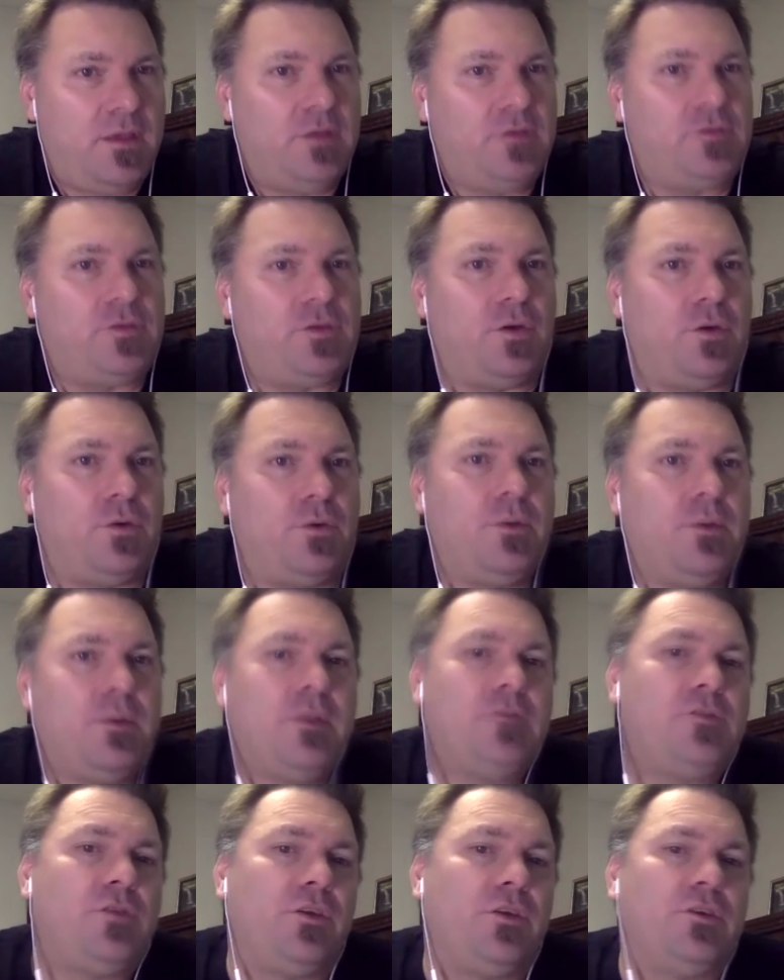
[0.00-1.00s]
So
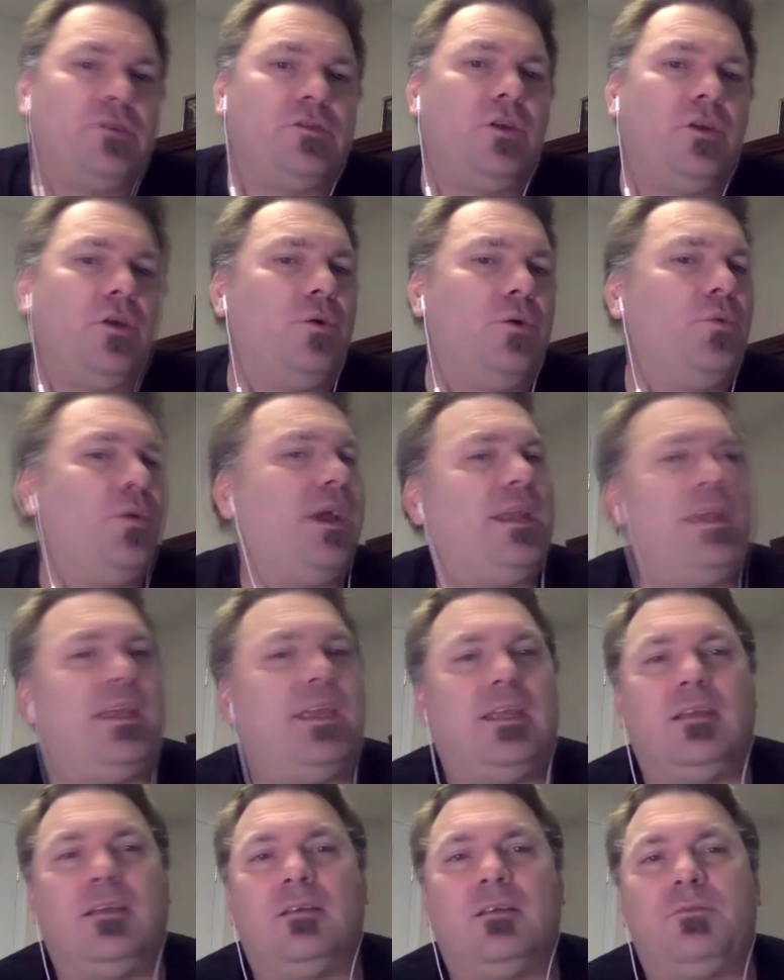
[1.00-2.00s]
there's no
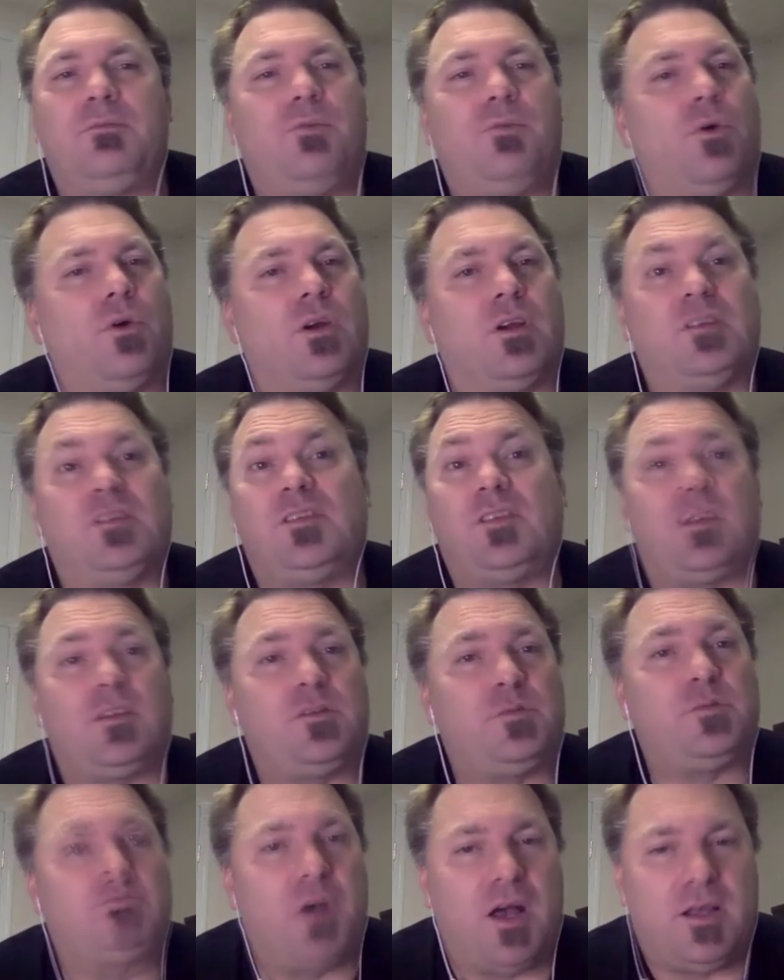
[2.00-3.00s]
waiting for
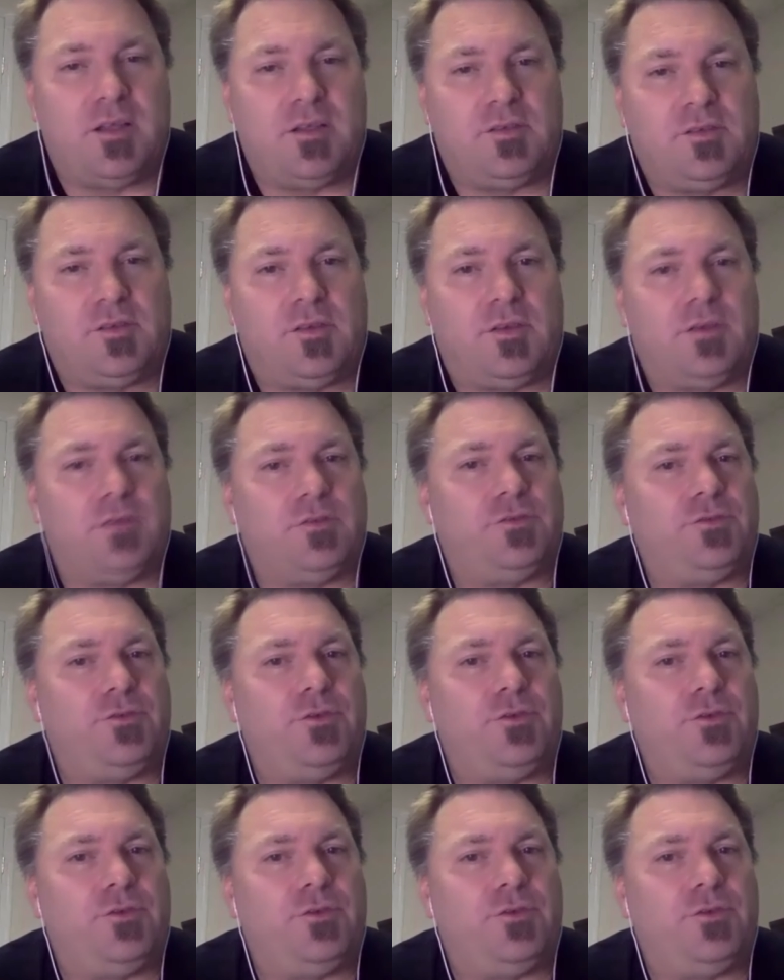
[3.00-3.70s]
6 months. There's